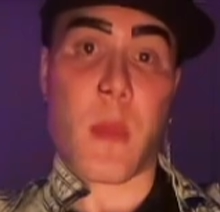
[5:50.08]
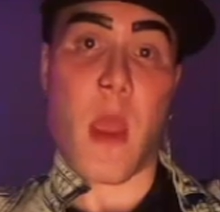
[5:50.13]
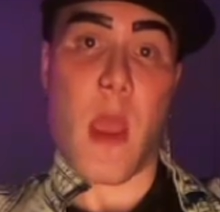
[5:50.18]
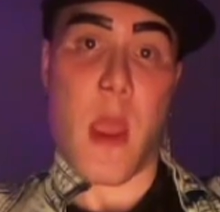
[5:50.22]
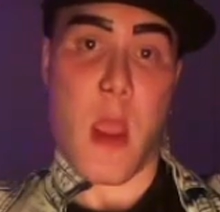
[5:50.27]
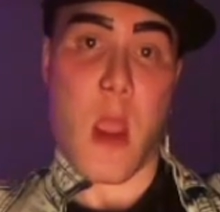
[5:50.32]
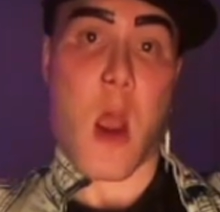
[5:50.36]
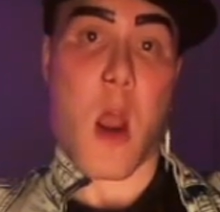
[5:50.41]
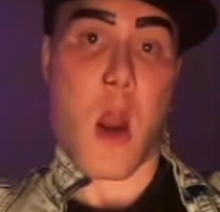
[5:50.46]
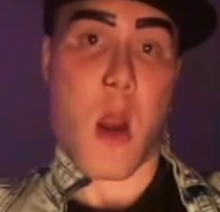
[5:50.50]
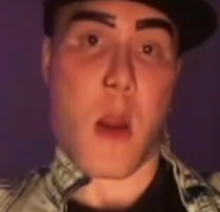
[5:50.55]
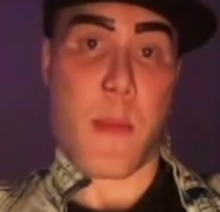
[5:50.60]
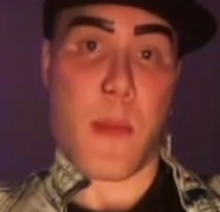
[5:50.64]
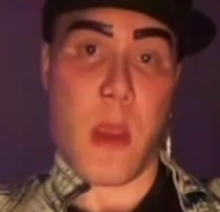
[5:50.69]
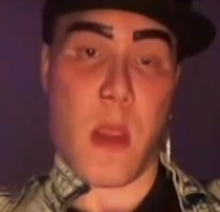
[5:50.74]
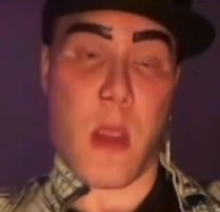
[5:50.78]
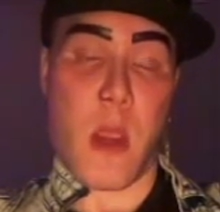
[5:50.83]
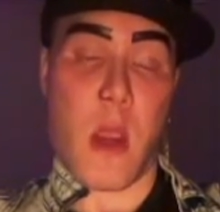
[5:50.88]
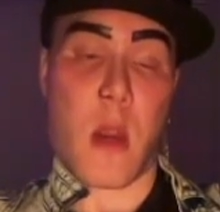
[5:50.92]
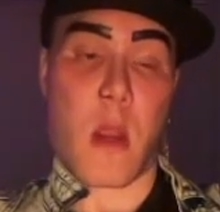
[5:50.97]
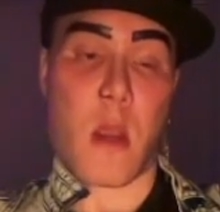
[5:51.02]
A R
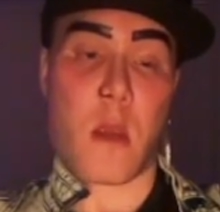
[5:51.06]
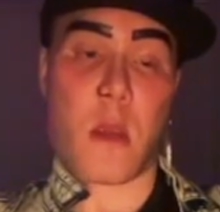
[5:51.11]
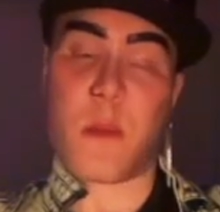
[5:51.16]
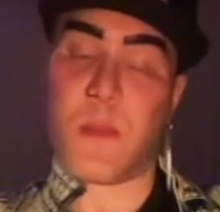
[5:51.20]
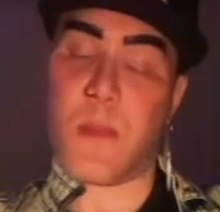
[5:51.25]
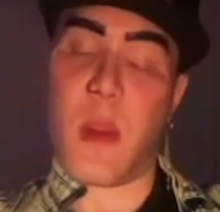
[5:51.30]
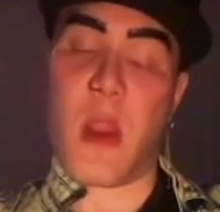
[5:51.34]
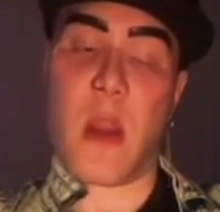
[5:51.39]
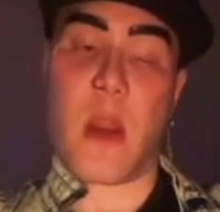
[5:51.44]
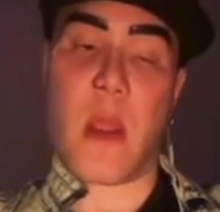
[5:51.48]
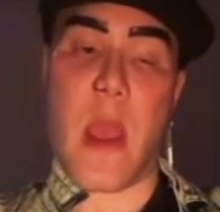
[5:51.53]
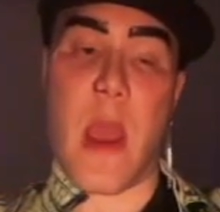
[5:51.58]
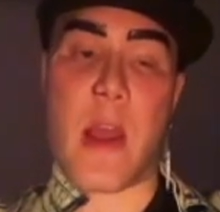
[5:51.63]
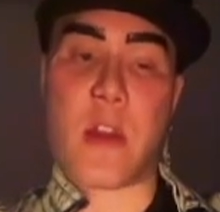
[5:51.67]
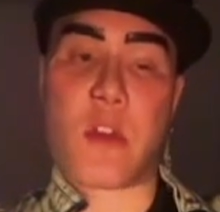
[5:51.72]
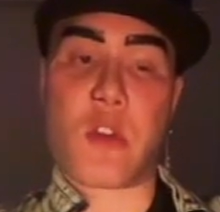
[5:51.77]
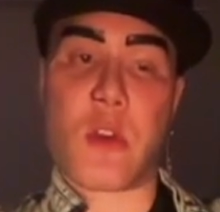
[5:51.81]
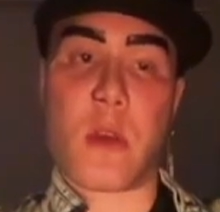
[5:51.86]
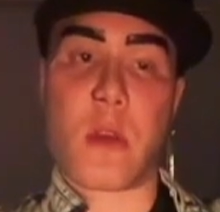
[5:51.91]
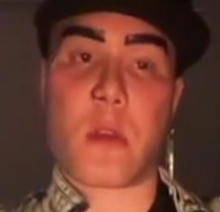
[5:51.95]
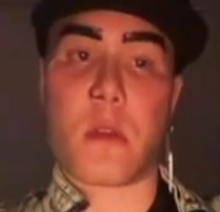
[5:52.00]
P K D is
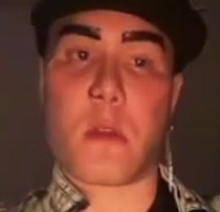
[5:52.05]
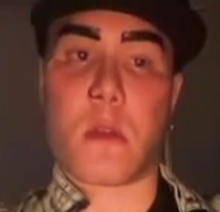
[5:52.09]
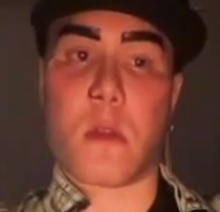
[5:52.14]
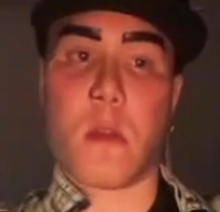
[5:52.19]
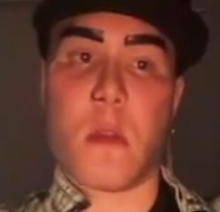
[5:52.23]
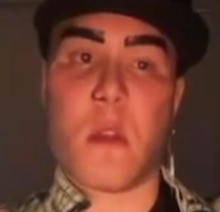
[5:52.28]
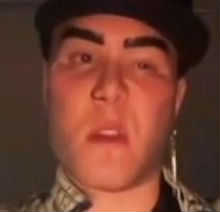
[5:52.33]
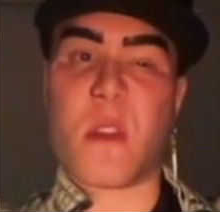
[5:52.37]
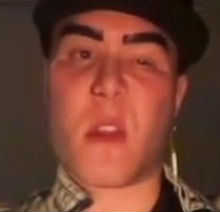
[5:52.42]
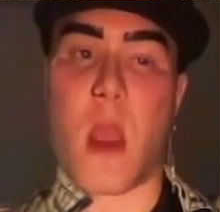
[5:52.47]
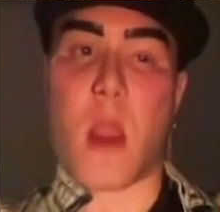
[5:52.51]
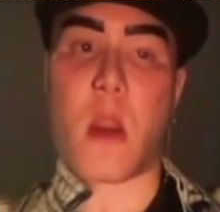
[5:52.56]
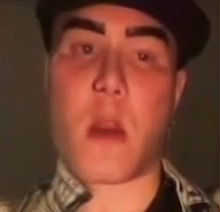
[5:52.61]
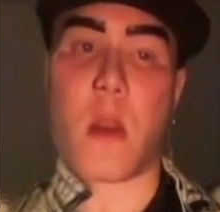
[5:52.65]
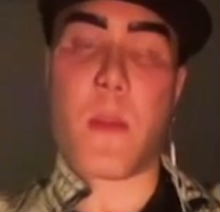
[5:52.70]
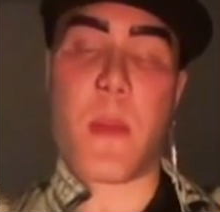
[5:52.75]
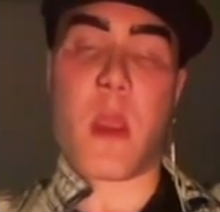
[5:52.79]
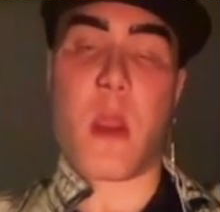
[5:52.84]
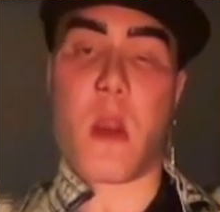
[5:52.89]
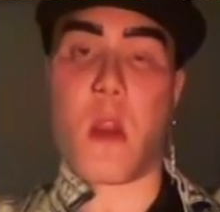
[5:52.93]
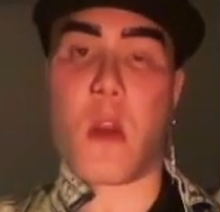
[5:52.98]
pediatrics. It's not going
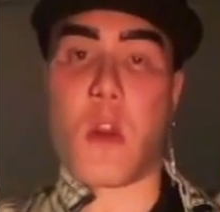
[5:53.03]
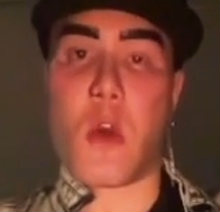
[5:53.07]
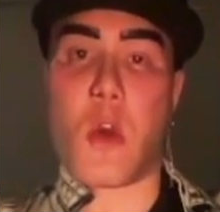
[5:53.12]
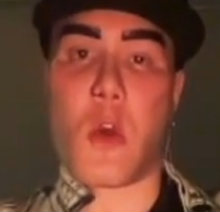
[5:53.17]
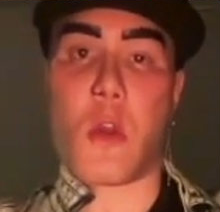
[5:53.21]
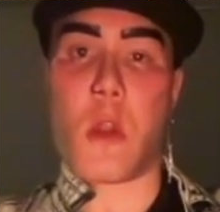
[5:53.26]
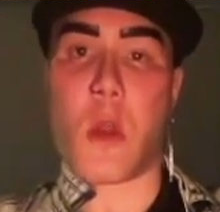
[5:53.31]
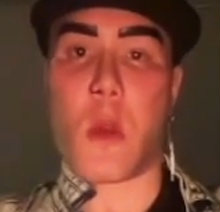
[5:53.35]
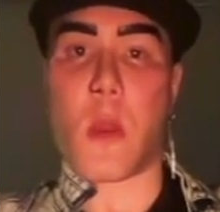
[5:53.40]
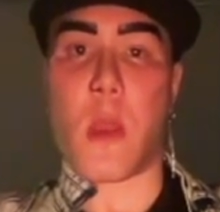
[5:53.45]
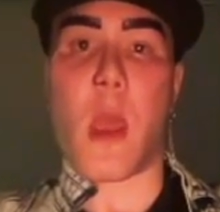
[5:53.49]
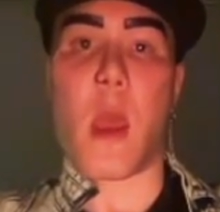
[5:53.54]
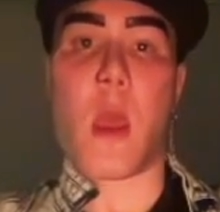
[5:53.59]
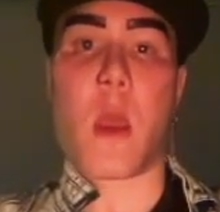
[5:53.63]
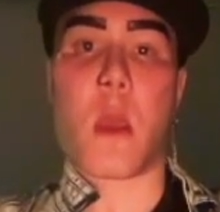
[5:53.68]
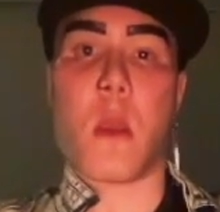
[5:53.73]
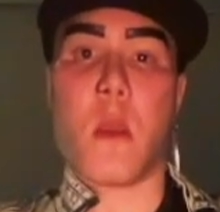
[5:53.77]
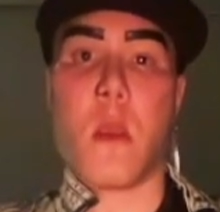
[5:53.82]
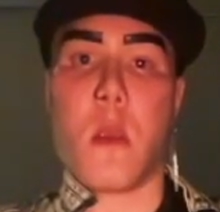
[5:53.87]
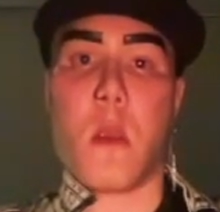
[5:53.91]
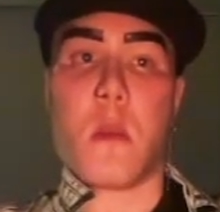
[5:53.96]
to be an adult, okay?